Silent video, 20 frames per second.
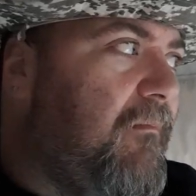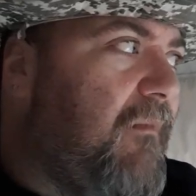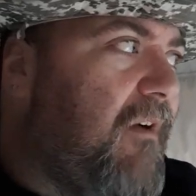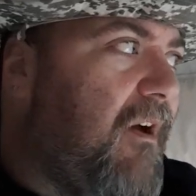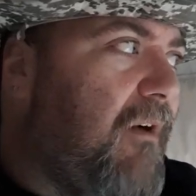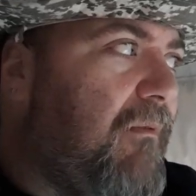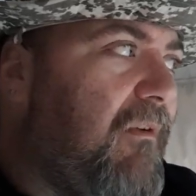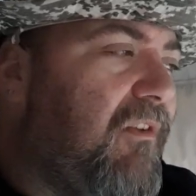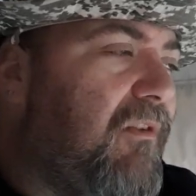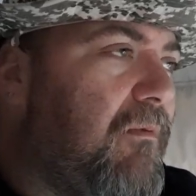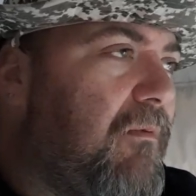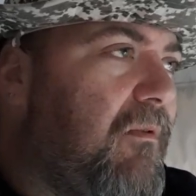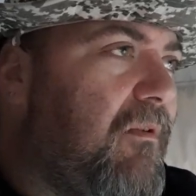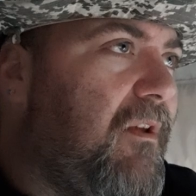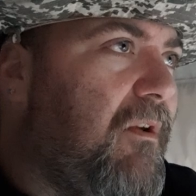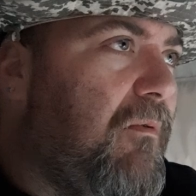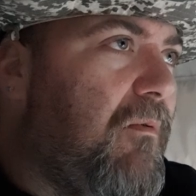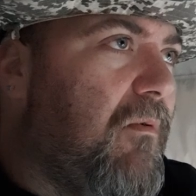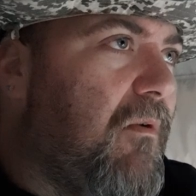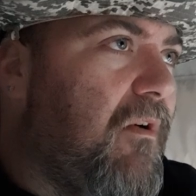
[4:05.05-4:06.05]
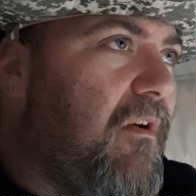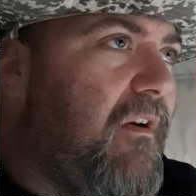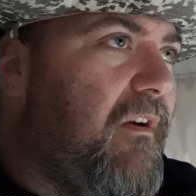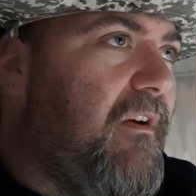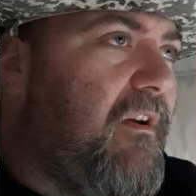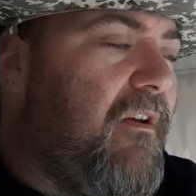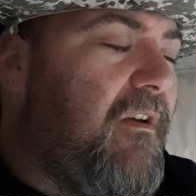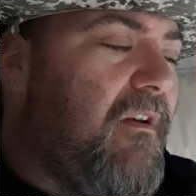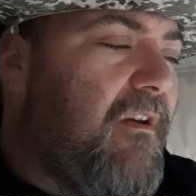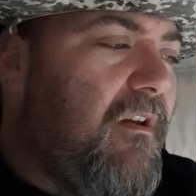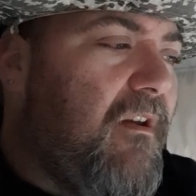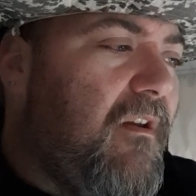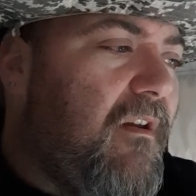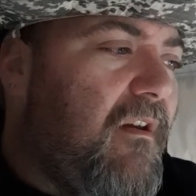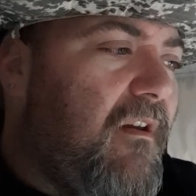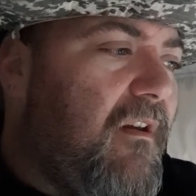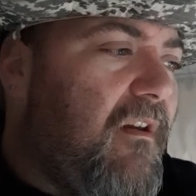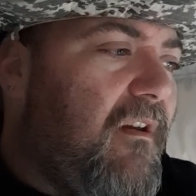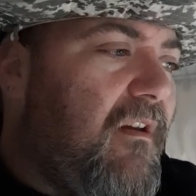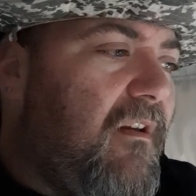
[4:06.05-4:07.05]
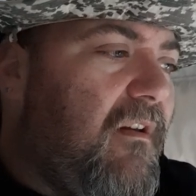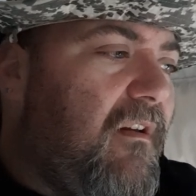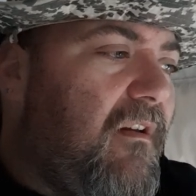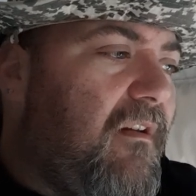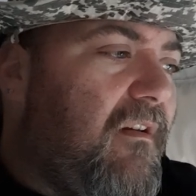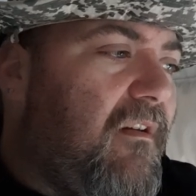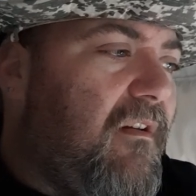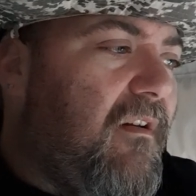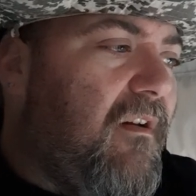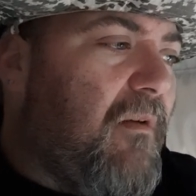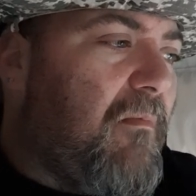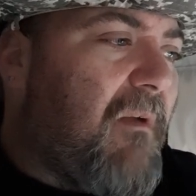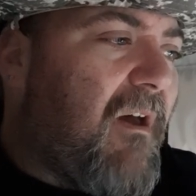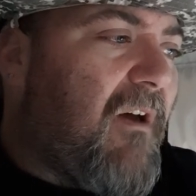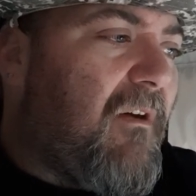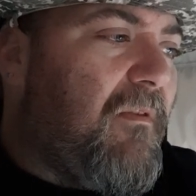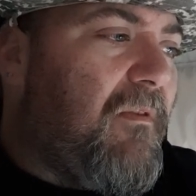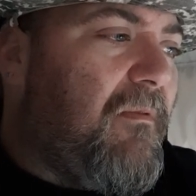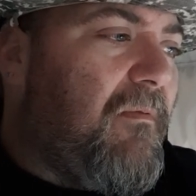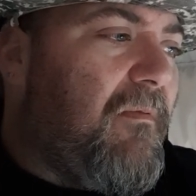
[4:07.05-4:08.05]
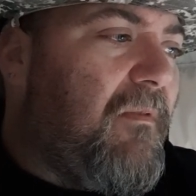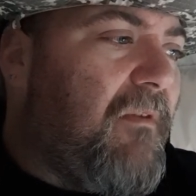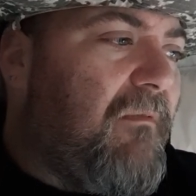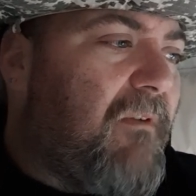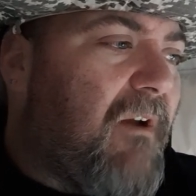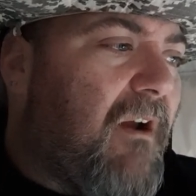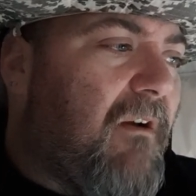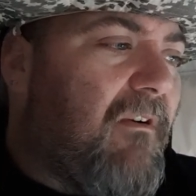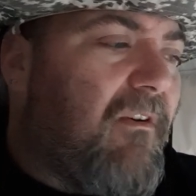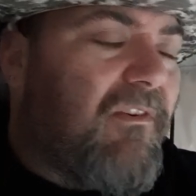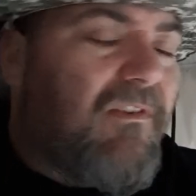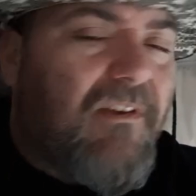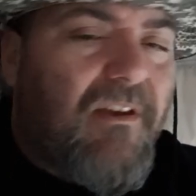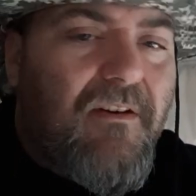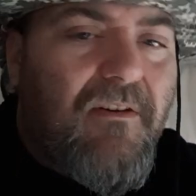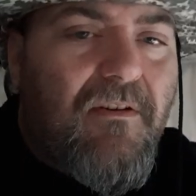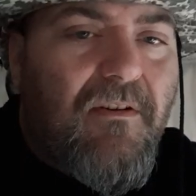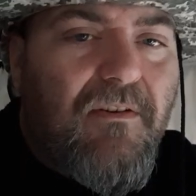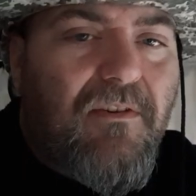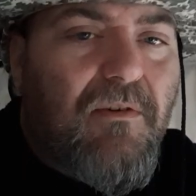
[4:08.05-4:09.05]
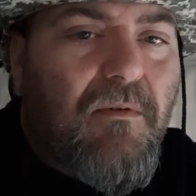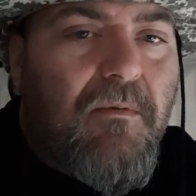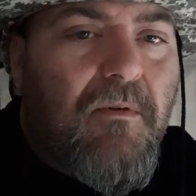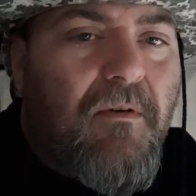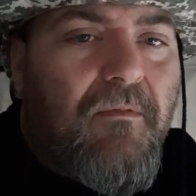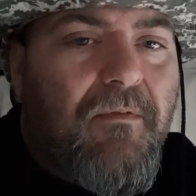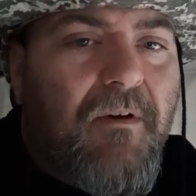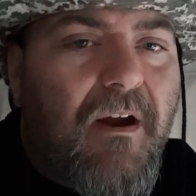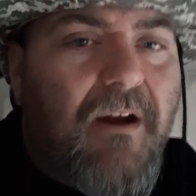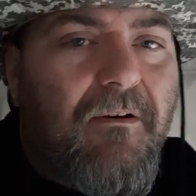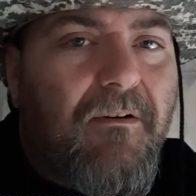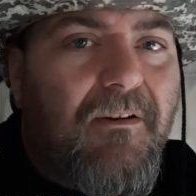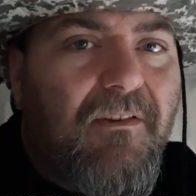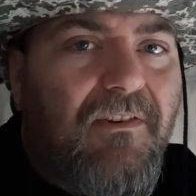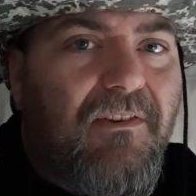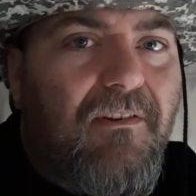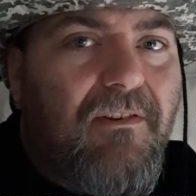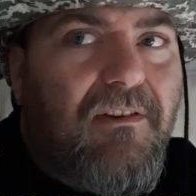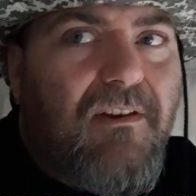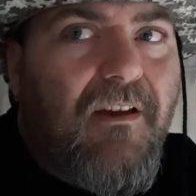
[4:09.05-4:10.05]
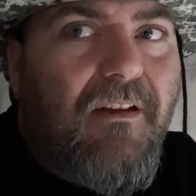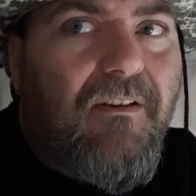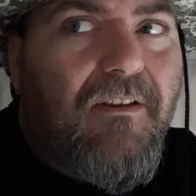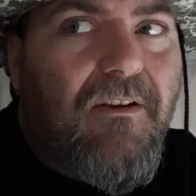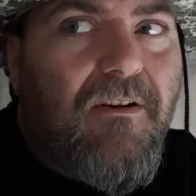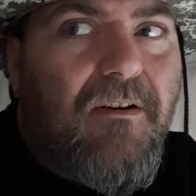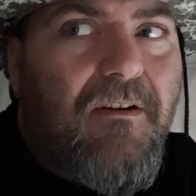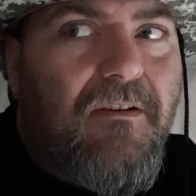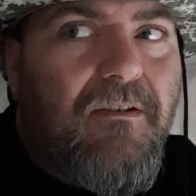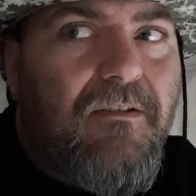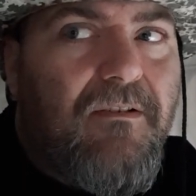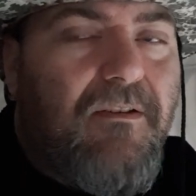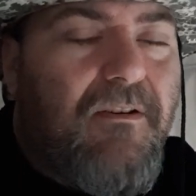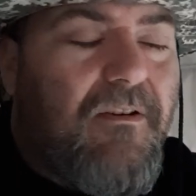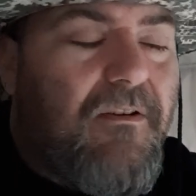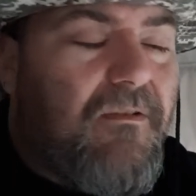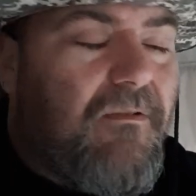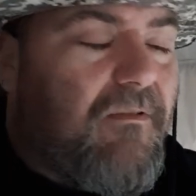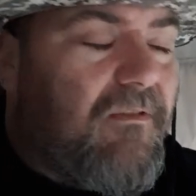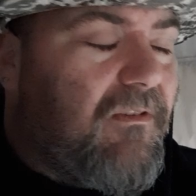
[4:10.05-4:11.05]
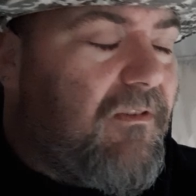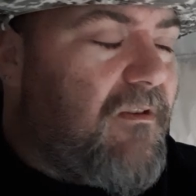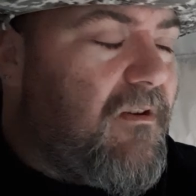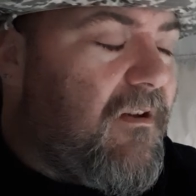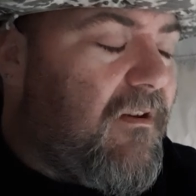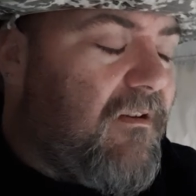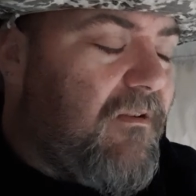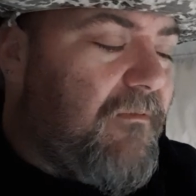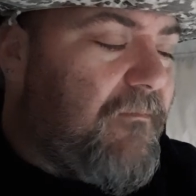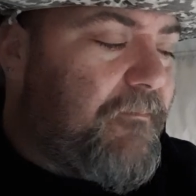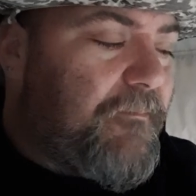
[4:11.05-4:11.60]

I wasn't really worried about the virus. I know it's a real virus. It's out there. It's not.